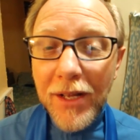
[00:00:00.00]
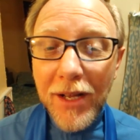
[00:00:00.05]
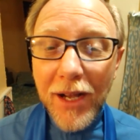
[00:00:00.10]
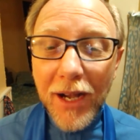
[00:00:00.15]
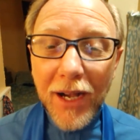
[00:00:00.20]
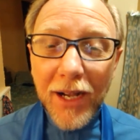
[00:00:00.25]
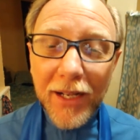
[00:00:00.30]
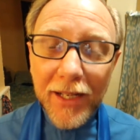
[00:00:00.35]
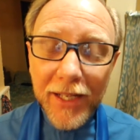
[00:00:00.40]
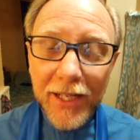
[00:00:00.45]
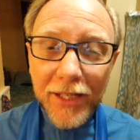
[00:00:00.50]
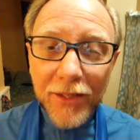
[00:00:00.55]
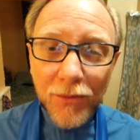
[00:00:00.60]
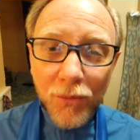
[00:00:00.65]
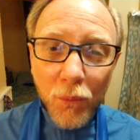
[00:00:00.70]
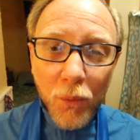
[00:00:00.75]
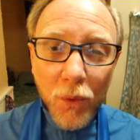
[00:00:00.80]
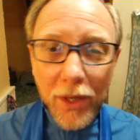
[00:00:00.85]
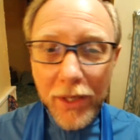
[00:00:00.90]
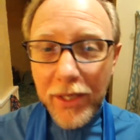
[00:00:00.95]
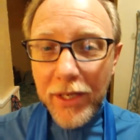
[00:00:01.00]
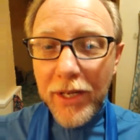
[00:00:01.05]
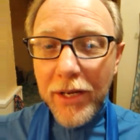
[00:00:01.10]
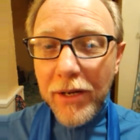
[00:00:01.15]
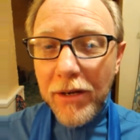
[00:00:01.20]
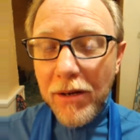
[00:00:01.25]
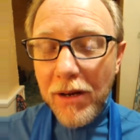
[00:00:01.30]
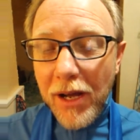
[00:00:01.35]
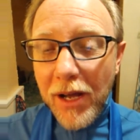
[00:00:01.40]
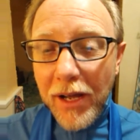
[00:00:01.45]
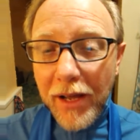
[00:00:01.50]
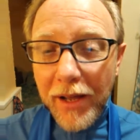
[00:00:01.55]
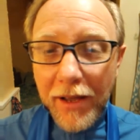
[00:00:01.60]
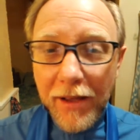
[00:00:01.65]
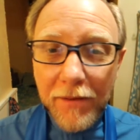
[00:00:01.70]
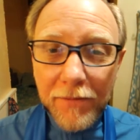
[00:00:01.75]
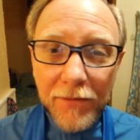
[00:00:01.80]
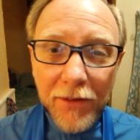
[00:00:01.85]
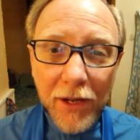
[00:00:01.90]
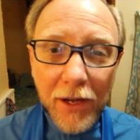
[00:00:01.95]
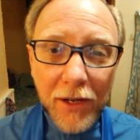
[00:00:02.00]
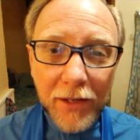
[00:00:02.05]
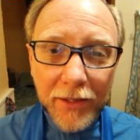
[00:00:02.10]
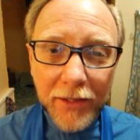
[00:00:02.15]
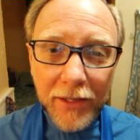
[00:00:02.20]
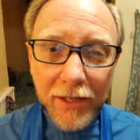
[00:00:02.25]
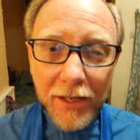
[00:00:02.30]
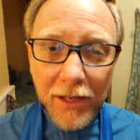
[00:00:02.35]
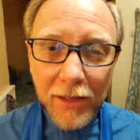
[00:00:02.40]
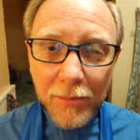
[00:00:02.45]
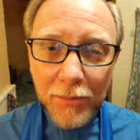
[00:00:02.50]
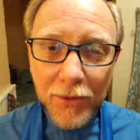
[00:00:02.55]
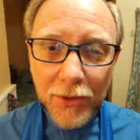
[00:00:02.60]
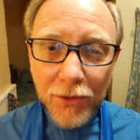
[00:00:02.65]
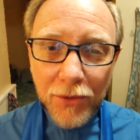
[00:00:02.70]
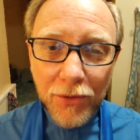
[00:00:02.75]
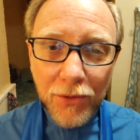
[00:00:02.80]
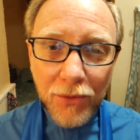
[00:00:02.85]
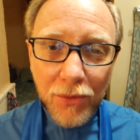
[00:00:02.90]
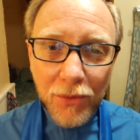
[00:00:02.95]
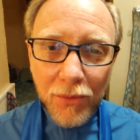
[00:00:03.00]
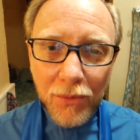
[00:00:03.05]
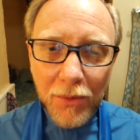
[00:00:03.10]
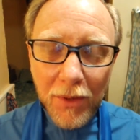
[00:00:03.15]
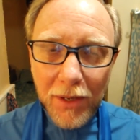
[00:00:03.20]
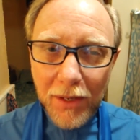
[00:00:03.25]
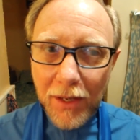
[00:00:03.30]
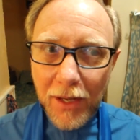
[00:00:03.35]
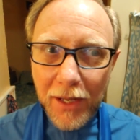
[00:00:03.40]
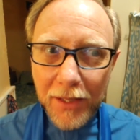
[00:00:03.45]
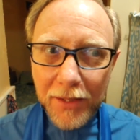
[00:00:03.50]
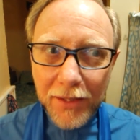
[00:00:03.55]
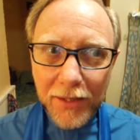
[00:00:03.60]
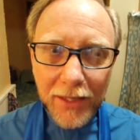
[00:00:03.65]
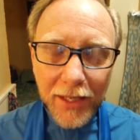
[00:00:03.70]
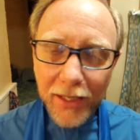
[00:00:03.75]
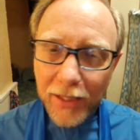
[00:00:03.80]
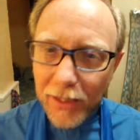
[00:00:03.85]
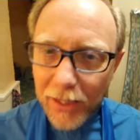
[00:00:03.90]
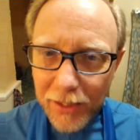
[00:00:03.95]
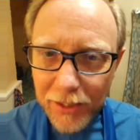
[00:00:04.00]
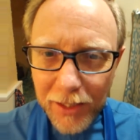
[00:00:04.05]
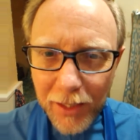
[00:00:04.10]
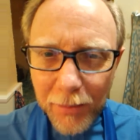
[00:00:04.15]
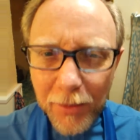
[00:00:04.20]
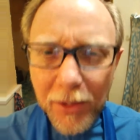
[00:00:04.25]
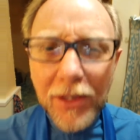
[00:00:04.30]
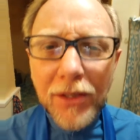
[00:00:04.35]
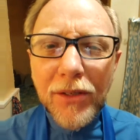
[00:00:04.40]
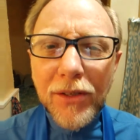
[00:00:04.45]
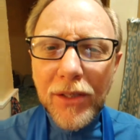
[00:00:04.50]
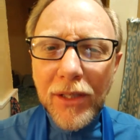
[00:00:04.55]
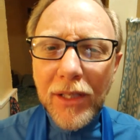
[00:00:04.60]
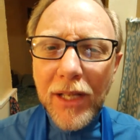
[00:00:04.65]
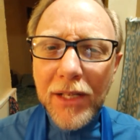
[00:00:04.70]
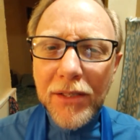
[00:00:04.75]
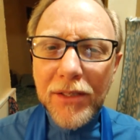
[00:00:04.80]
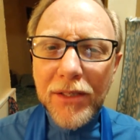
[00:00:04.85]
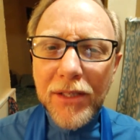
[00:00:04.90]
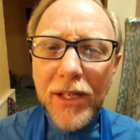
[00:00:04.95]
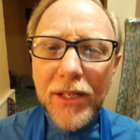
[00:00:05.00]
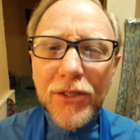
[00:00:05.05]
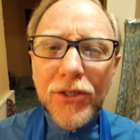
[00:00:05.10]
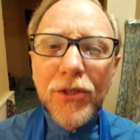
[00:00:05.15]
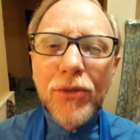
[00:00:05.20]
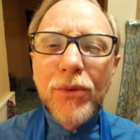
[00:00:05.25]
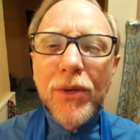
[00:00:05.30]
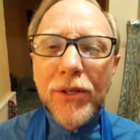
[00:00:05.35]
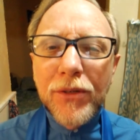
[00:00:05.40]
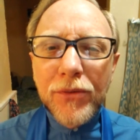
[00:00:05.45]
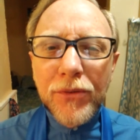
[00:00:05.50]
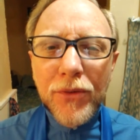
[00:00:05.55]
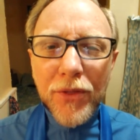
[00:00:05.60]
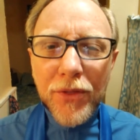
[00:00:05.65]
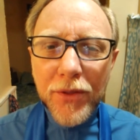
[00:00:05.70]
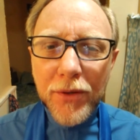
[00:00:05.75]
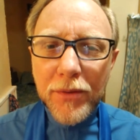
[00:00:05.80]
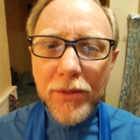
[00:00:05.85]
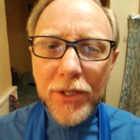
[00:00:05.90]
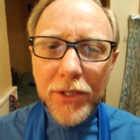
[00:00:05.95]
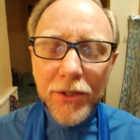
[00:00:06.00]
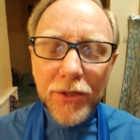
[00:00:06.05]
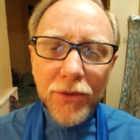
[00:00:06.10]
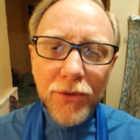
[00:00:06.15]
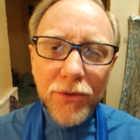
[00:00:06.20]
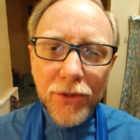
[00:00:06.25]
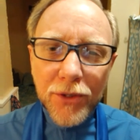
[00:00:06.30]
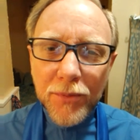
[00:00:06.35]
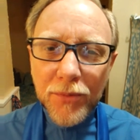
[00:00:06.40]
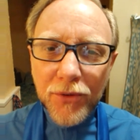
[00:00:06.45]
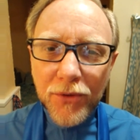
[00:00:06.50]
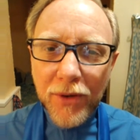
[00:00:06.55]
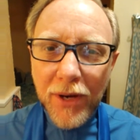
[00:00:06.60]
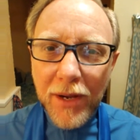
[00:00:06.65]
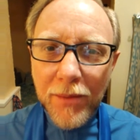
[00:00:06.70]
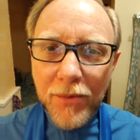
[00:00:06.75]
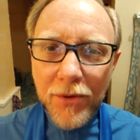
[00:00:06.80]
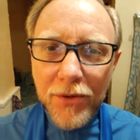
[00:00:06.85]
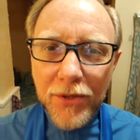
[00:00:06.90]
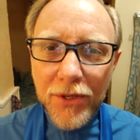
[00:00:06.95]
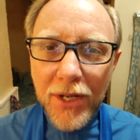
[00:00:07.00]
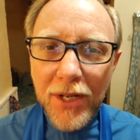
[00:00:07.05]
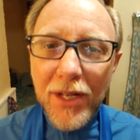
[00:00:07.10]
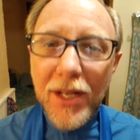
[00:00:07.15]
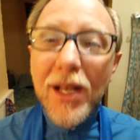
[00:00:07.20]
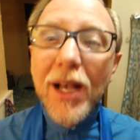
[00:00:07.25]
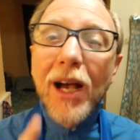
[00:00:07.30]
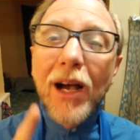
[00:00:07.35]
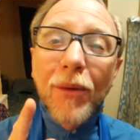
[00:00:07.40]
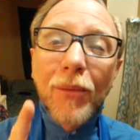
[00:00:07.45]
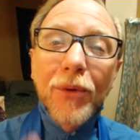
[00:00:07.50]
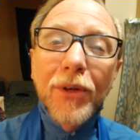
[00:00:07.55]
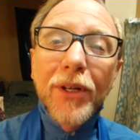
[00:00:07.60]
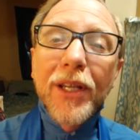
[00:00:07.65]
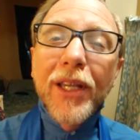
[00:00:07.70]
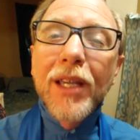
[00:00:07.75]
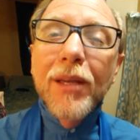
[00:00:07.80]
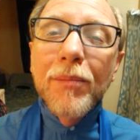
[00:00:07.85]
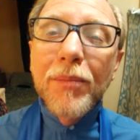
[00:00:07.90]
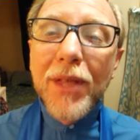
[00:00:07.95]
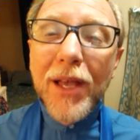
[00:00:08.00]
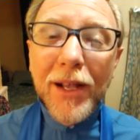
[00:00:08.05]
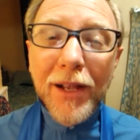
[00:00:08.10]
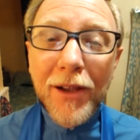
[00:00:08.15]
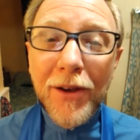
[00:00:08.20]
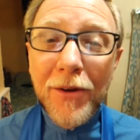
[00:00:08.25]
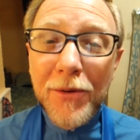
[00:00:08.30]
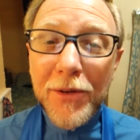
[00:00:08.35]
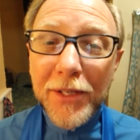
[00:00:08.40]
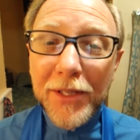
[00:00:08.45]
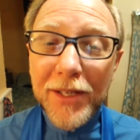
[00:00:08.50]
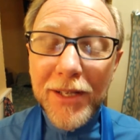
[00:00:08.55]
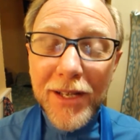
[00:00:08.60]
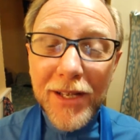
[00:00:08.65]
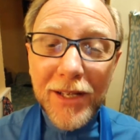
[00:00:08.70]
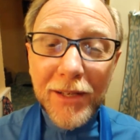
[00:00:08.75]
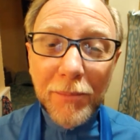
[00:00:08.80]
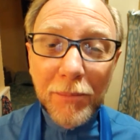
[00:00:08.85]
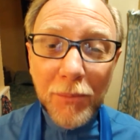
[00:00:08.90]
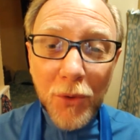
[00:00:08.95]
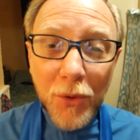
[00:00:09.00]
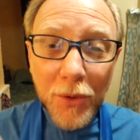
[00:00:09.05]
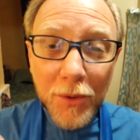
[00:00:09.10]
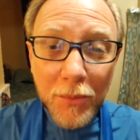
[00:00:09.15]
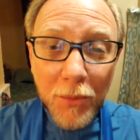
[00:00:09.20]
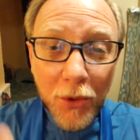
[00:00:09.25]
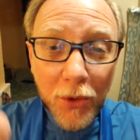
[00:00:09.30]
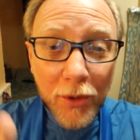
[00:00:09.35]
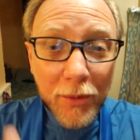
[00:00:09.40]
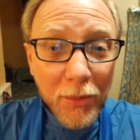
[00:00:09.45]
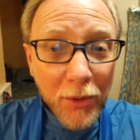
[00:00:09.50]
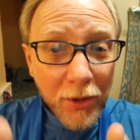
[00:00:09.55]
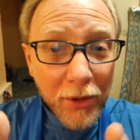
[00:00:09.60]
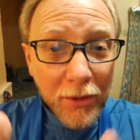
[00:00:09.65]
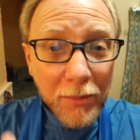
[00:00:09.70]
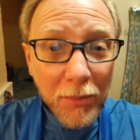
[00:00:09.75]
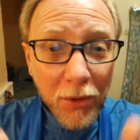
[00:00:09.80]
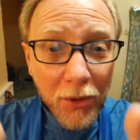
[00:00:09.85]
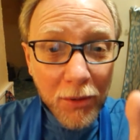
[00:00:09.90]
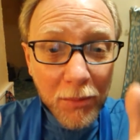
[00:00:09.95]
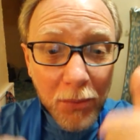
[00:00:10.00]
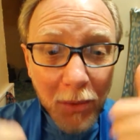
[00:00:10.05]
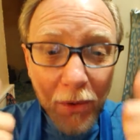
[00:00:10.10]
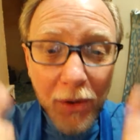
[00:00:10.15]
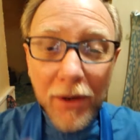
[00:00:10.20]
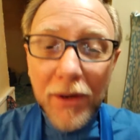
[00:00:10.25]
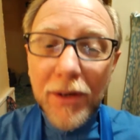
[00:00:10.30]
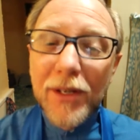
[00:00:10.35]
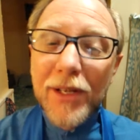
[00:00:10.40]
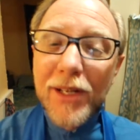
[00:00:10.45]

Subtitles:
In 1 year, I have gotten up to, I think last time I looked, last night, 232 subscribers. I want to keep that going. More and more and more and more and more.